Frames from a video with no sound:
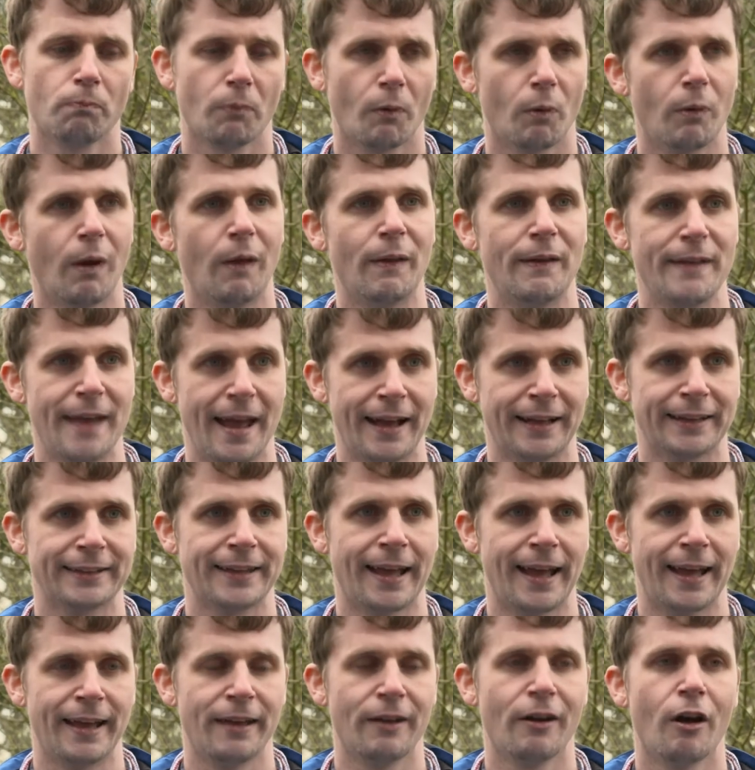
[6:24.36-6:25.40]
Well, the next
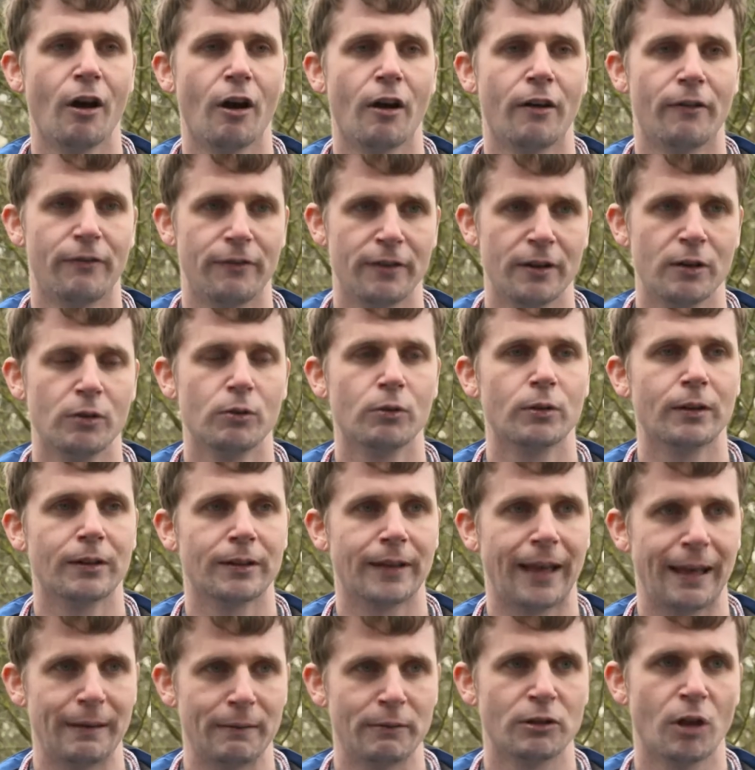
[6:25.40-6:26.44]
day, Phil
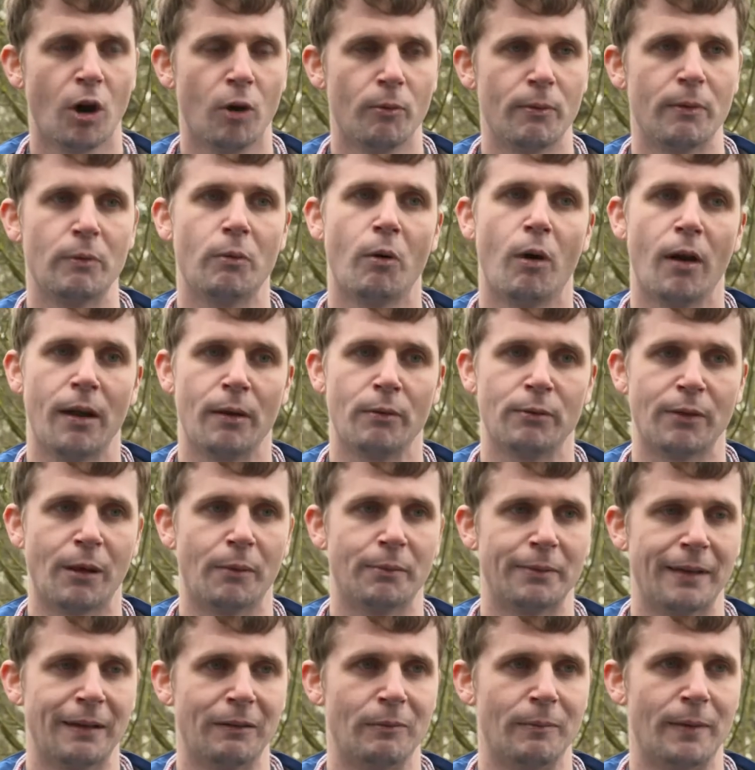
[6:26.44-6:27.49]
came and told me why he was
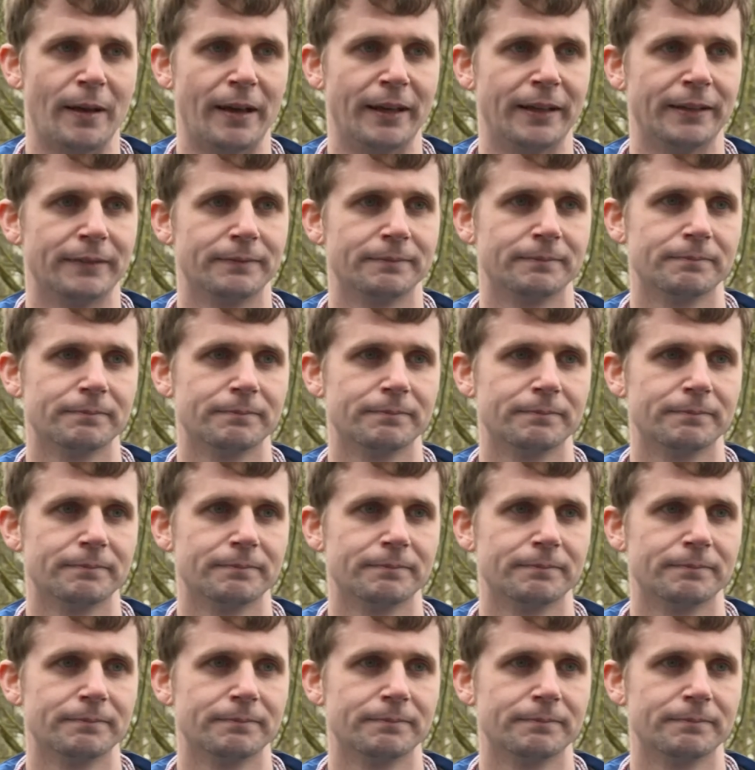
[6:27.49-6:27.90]
upset with me.